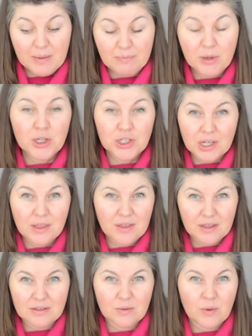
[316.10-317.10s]
pushing
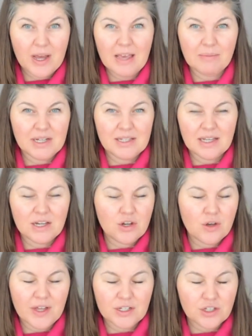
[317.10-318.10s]
things away, by saying,
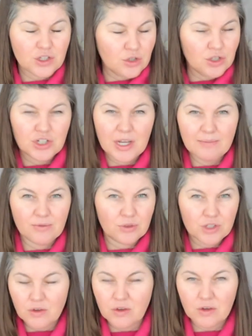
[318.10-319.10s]
no, that's too shameful,
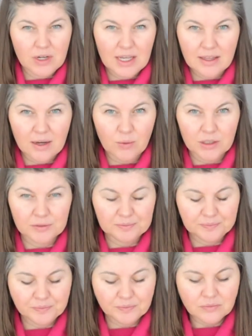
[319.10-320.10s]
don't go near that
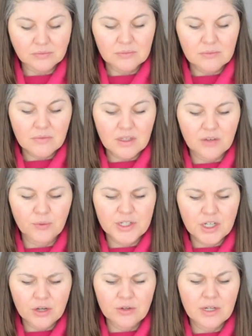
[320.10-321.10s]
one. If we
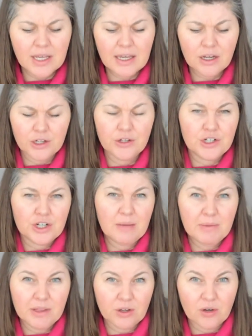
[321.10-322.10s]
don't include
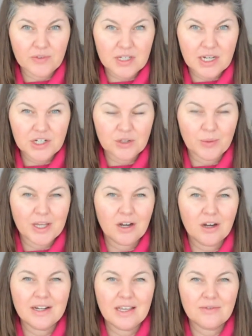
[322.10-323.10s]
shame in the conversation, we
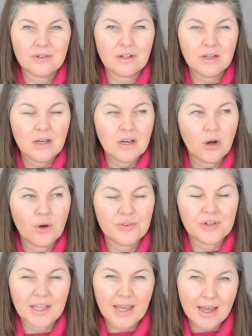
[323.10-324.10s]
can't even
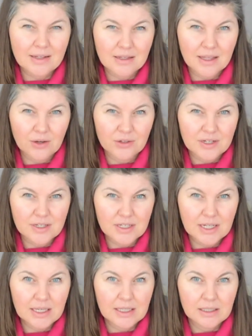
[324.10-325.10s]
often get to the
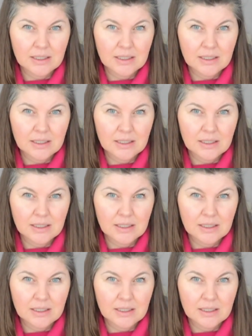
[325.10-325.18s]
honesty.